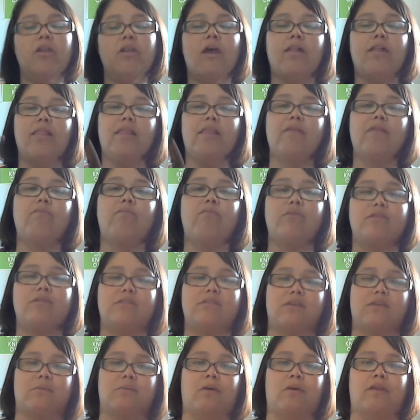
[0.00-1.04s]
live with
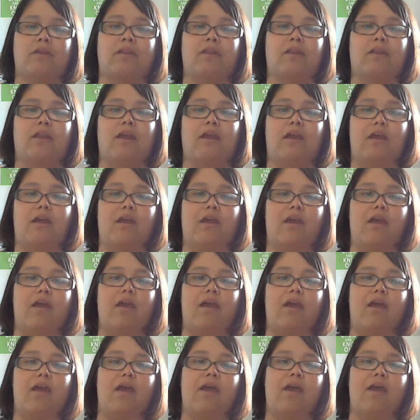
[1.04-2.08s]
someone
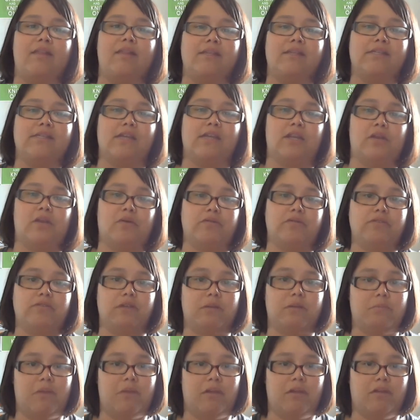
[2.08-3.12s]
unless I knew I was
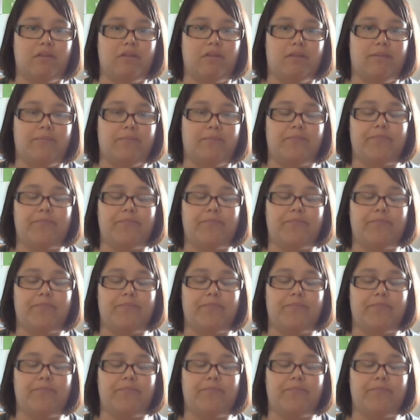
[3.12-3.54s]
going to marry them.